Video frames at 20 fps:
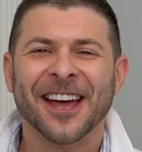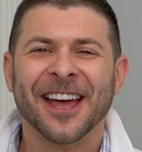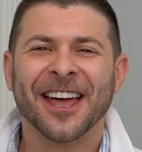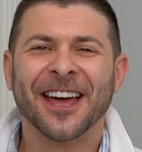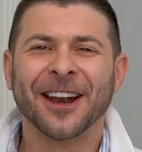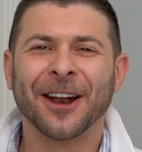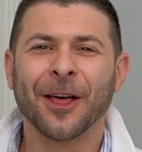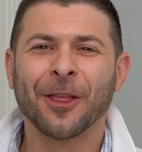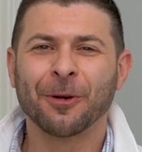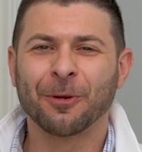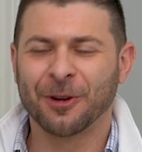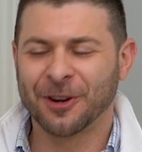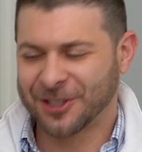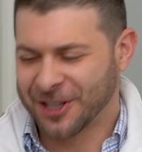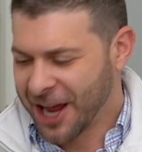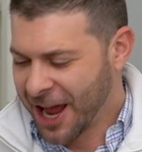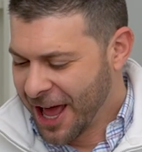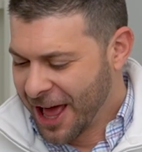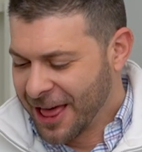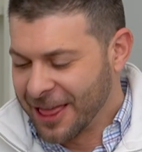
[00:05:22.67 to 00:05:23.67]
In other words,
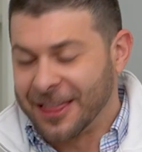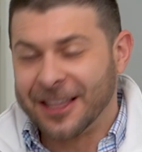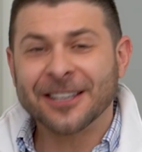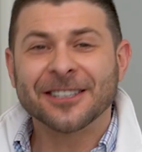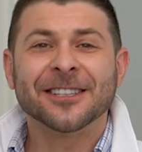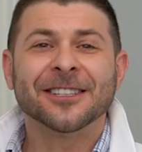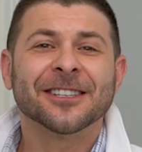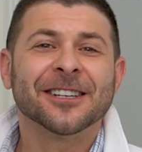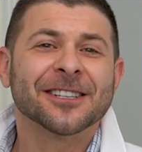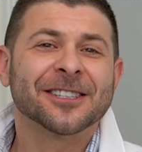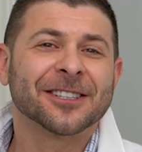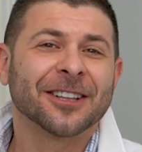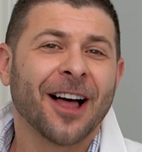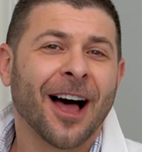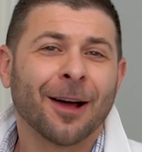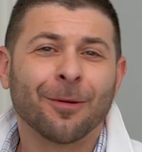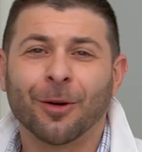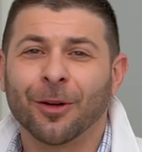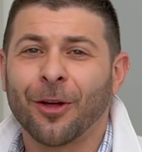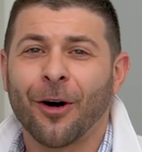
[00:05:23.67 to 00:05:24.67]
this is a
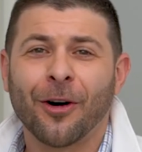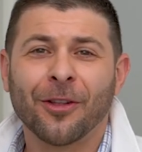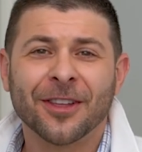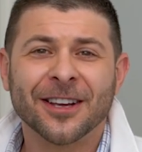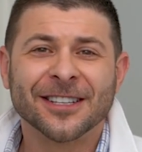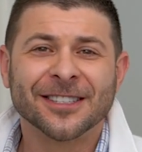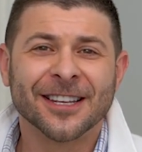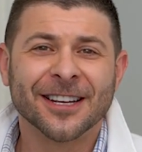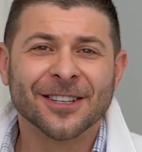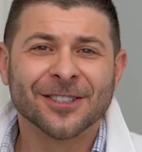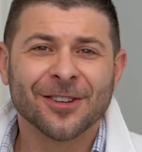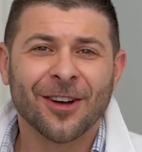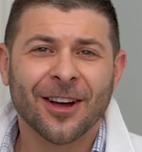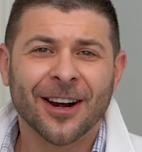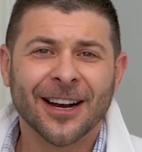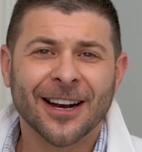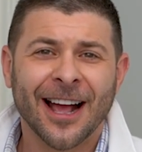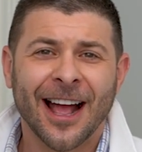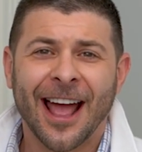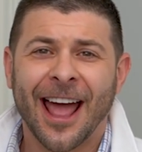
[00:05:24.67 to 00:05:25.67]
slide with all these things on
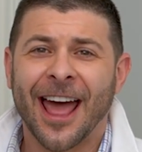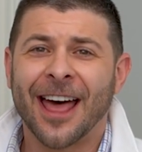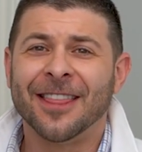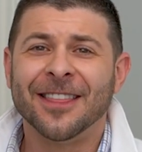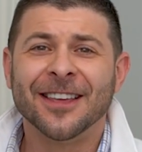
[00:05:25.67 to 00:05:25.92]
it, and